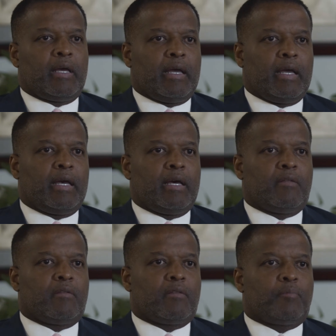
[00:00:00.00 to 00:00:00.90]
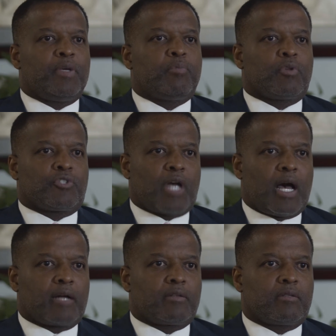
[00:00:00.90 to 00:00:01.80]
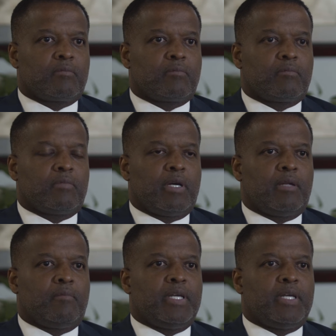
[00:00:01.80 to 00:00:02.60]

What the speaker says: and the people are shocked. And